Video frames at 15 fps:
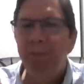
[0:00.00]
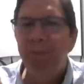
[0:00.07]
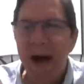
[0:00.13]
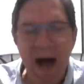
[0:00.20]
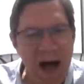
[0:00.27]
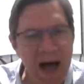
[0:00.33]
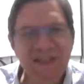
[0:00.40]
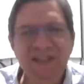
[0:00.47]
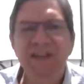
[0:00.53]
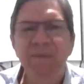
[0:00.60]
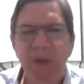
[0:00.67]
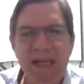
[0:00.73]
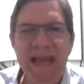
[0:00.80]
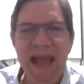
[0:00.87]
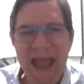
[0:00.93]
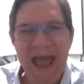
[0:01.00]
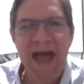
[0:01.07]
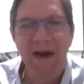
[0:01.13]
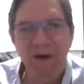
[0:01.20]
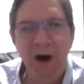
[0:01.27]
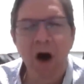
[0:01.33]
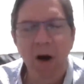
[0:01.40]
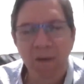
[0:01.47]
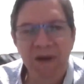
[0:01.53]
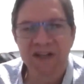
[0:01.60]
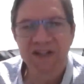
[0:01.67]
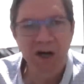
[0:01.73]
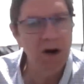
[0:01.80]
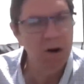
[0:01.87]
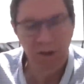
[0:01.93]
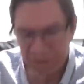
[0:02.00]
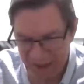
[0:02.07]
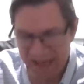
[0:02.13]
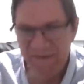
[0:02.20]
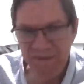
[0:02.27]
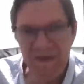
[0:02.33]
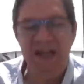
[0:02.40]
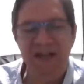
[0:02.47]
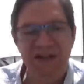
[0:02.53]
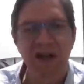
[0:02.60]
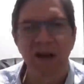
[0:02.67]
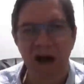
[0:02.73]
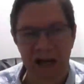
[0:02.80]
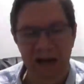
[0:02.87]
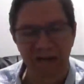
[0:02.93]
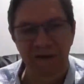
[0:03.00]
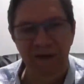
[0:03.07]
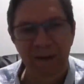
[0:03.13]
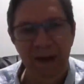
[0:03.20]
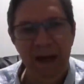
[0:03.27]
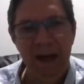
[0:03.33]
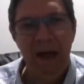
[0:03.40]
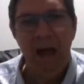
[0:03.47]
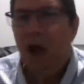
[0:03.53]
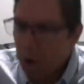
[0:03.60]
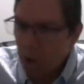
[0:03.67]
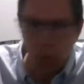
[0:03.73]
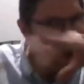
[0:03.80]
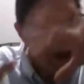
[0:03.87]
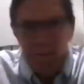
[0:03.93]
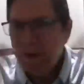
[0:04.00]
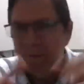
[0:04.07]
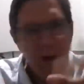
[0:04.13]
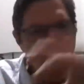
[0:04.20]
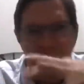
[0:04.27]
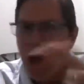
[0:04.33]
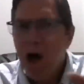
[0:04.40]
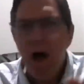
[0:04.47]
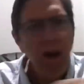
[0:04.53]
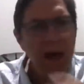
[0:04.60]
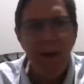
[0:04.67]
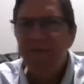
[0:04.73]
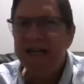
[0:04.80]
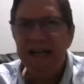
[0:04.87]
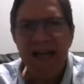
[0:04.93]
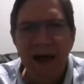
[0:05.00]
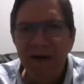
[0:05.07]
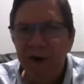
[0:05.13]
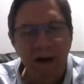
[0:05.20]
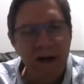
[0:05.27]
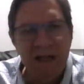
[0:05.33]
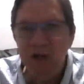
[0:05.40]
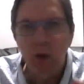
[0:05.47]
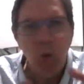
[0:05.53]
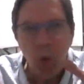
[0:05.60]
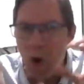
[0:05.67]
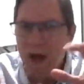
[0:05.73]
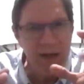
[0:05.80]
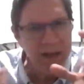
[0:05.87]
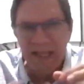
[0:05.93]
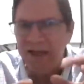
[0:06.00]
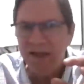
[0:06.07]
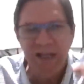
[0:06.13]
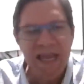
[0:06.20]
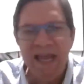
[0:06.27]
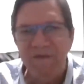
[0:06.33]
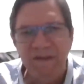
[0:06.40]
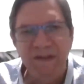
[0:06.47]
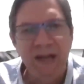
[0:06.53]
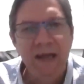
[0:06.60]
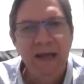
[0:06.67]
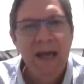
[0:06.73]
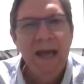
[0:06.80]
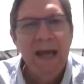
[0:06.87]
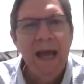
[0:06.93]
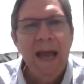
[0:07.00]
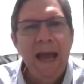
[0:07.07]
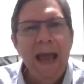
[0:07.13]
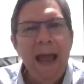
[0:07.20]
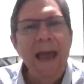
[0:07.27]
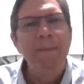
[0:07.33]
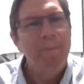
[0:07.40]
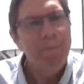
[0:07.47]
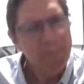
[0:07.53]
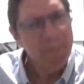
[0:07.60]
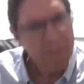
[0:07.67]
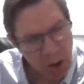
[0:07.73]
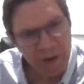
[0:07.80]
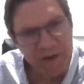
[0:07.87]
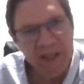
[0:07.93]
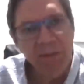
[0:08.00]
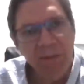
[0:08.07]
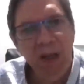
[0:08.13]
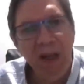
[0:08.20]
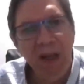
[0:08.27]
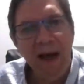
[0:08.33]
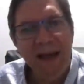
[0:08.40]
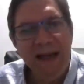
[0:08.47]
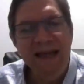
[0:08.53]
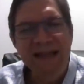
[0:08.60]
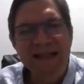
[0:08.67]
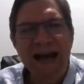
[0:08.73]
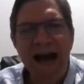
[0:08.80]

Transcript: possibly have on this earth in this life. Wrap them all up together into one little gift and multiply it